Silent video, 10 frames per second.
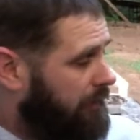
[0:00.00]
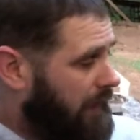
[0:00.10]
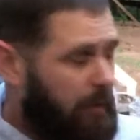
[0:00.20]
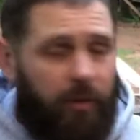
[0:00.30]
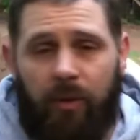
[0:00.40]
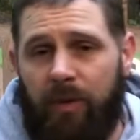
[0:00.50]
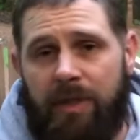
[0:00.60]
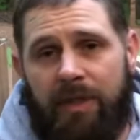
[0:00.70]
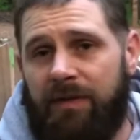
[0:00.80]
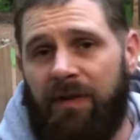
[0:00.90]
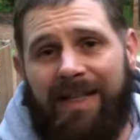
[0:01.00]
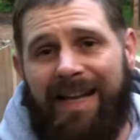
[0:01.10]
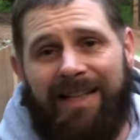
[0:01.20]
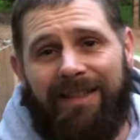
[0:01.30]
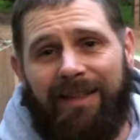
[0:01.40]
that with your whiskeys,
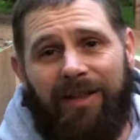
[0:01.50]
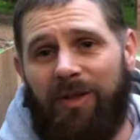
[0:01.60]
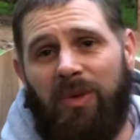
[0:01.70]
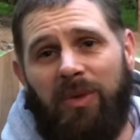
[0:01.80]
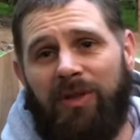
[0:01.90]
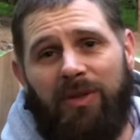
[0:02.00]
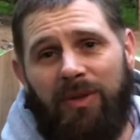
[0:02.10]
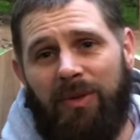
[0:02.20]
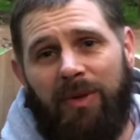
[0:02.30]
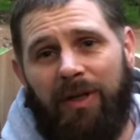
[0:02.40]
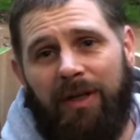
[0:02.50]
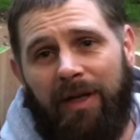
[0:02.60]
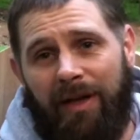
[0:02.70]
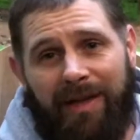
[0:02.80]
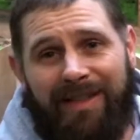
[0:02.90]
fantastic. Do what you do.
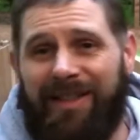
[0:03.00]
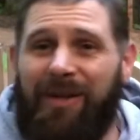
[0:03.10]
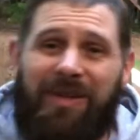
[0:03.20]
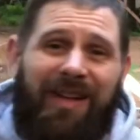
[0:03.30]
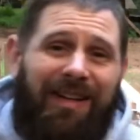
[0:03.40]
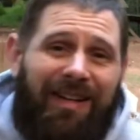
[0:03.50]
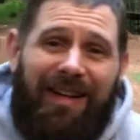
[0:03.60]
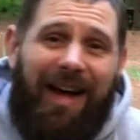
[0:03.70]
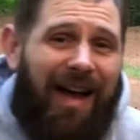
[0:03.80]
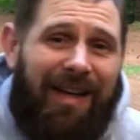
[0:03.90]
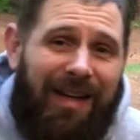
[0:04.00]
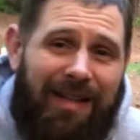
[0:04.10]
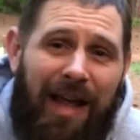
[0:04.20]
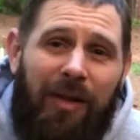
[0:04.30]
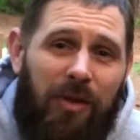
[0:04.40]
And that's the other thing. I can't
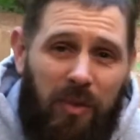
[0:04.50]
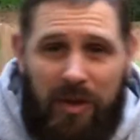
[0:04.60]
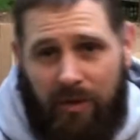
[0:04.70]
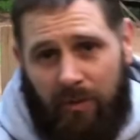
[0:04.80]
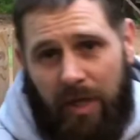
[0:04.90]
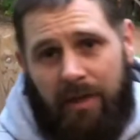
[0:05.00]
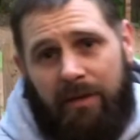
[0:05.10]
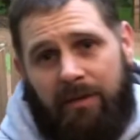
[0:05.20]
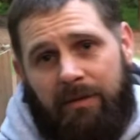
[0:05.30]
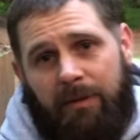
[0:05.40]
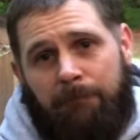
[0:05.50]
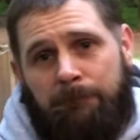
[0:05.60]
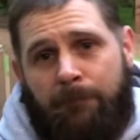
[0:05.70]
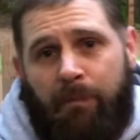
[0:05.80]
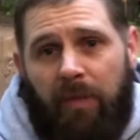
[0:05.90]
tell you what you like,
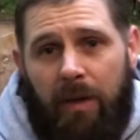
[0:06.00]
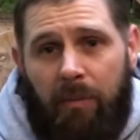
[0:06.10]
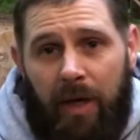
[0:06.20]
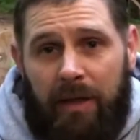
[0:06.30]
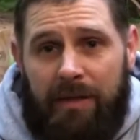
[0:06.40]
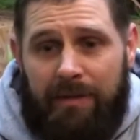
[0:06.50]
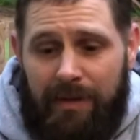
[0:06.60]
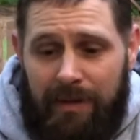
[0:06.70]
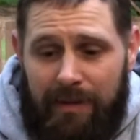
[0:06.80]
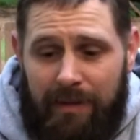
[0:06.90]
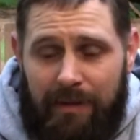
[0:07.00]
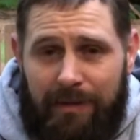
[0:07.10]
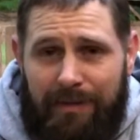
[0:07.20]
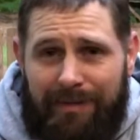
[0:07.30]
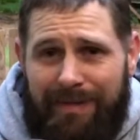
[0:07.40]
but I can
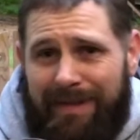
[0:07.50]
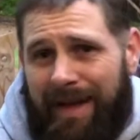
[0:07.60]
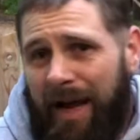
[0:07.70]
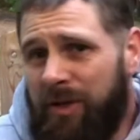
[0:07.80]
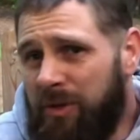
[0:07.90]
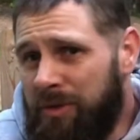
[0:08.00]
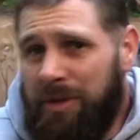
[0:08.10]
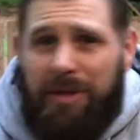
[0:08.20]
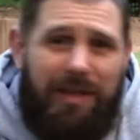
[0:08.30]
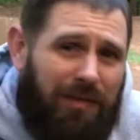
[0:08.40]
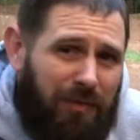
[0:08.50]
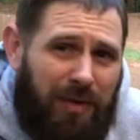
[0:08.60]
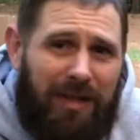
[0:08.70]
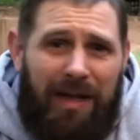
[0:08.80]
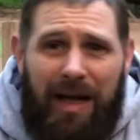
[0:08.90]
guide you to
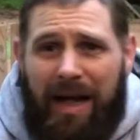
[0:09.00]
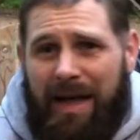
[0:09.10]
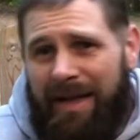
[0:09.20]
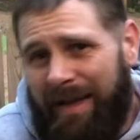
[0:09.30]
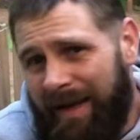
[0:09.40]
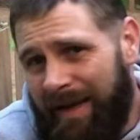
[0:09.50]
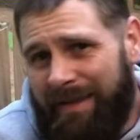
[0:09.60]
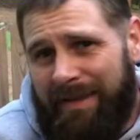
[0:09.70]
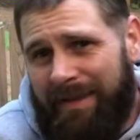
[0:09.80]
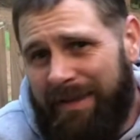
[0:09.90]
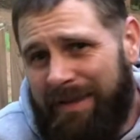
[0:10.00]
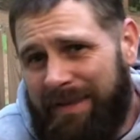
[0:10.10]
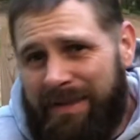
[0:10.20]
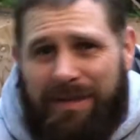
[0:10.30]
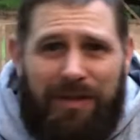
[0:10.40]
different
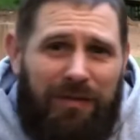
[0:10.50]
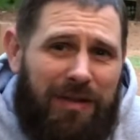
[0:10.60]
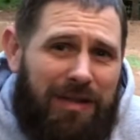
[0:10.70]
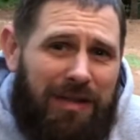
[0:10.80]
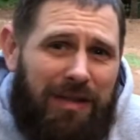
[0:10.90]
ideas, different